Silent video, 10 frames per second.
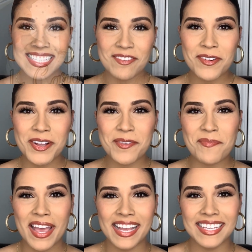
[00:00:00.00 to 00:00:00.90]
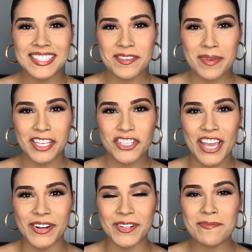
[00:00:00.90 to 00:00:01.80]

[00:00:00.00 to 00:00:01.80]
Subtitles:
and welcome back to my channel.